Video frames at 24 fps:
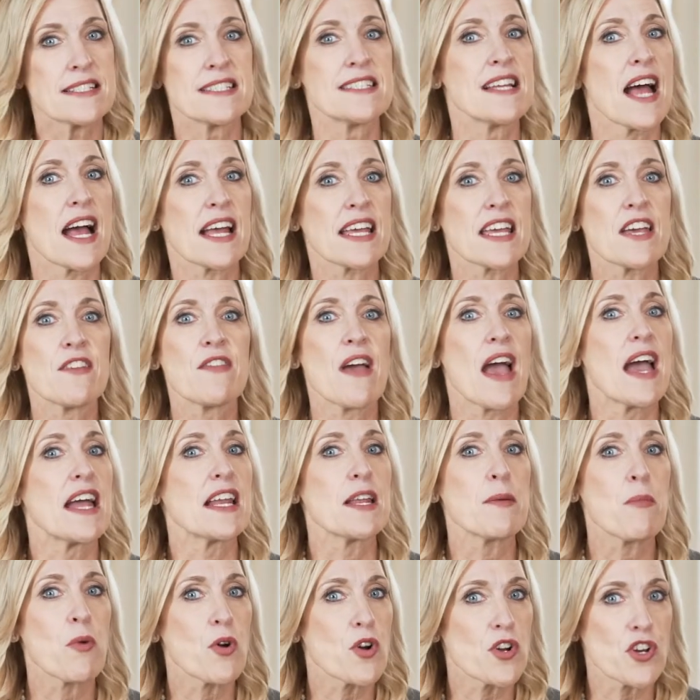to not give
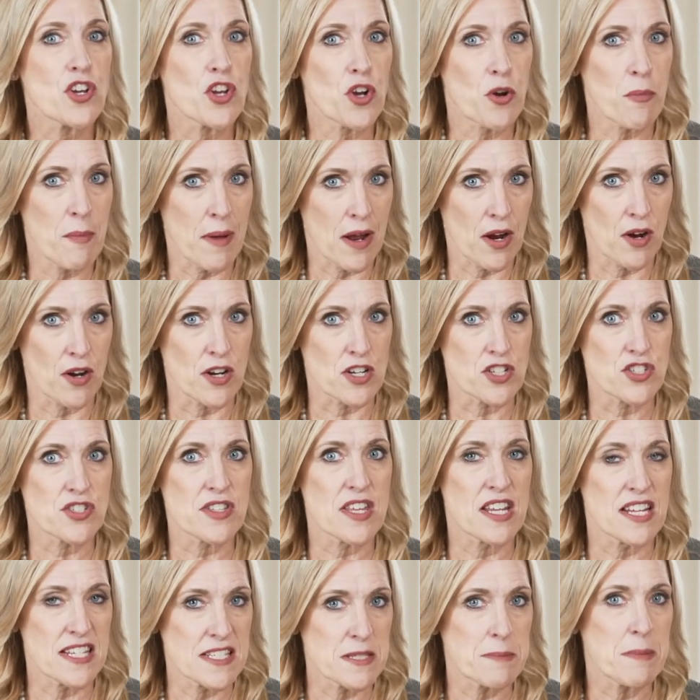any more to your marriage
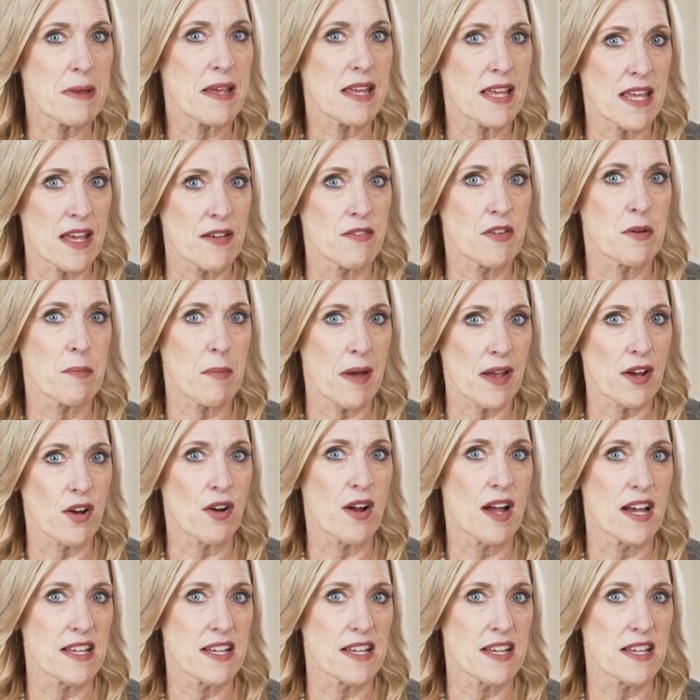than is being given by your